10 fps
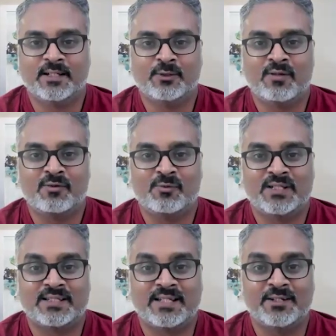Hello,
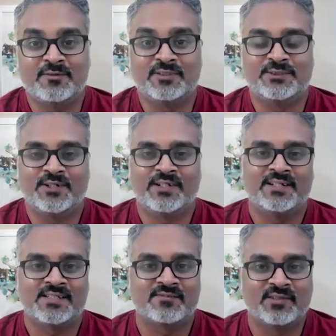everyone. Thank you for
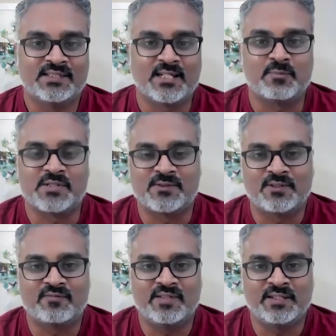joining us for this
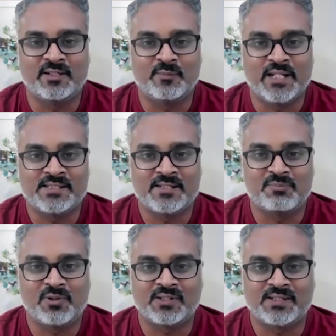episode of the Amazic
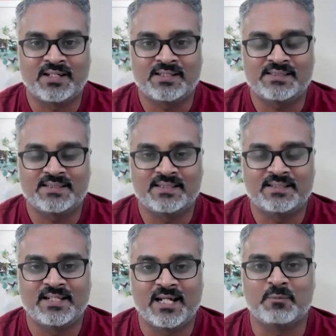podcast.
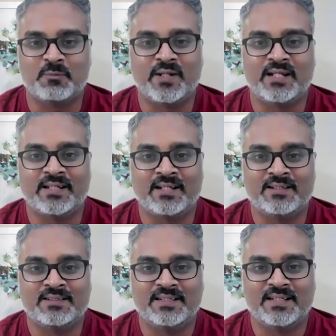I'm Twain
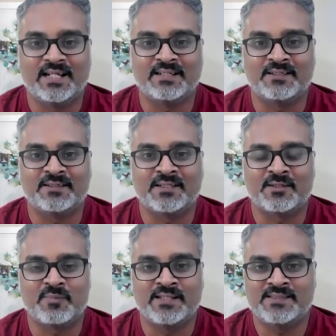Taylor, editor
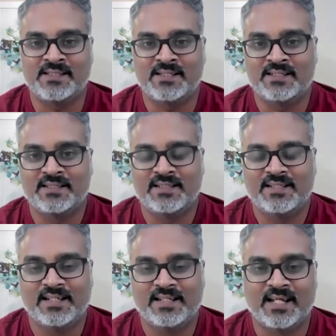at Amazic,
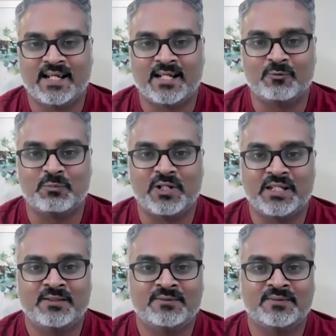and we
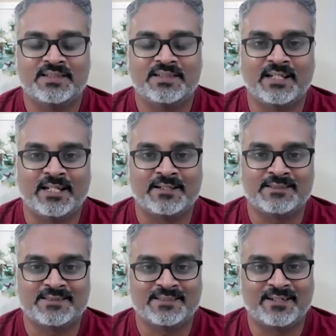bring you the
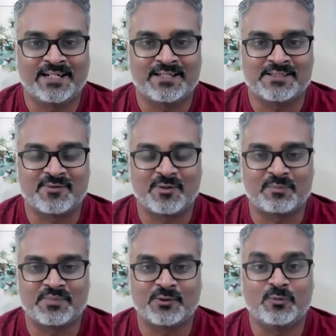latest and the greatest
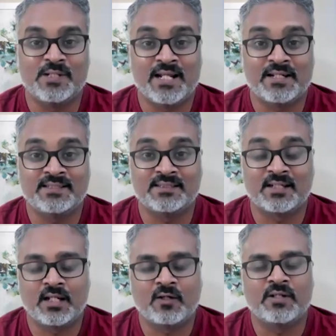from the Kubernetes
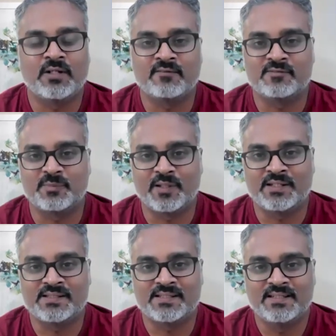and cloud native
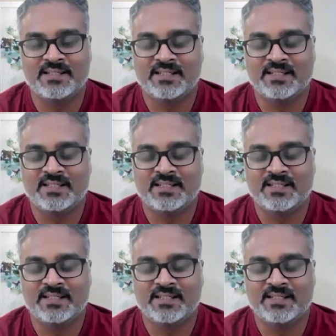space.